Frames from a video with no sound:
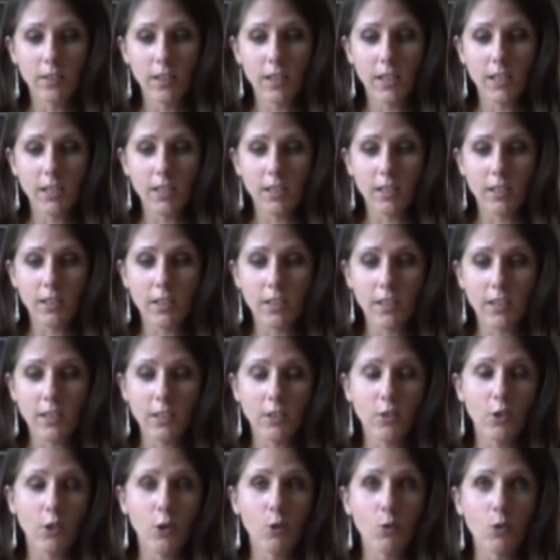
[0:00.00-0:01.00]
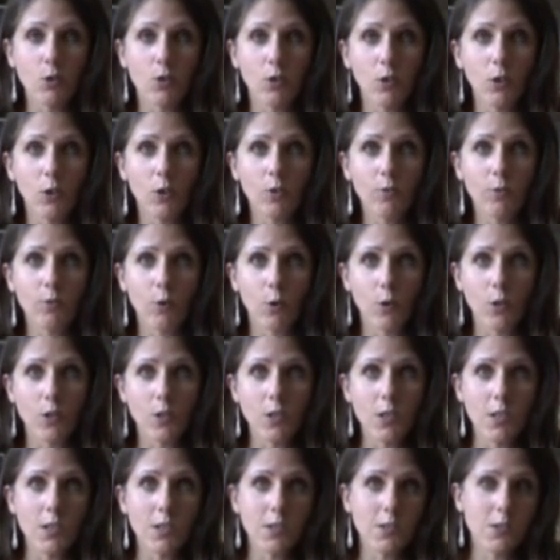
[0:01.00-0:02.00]
and you know what to look for.
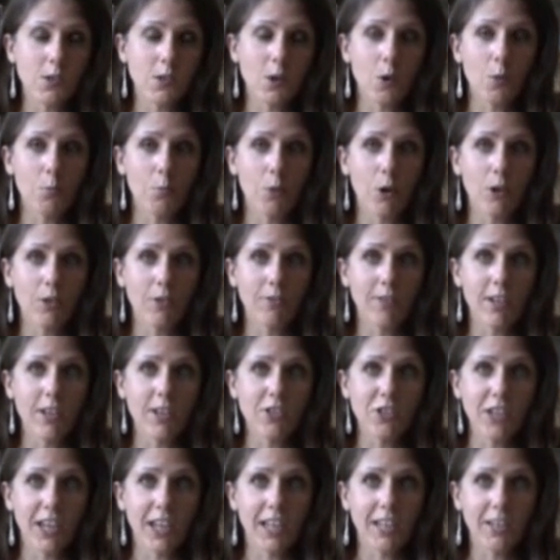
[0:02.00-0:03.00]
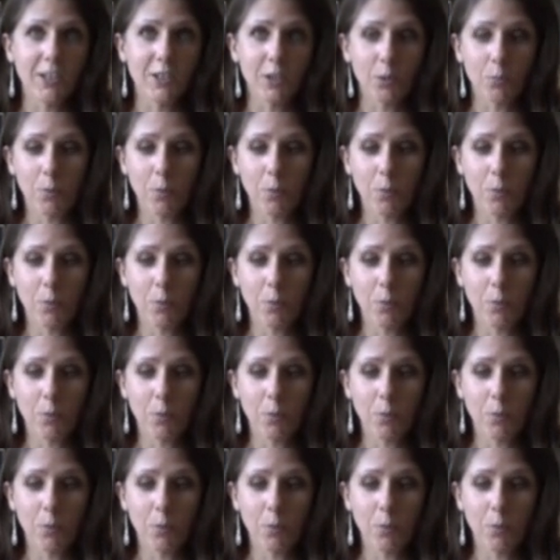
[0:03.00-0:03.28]
It's all part of educating your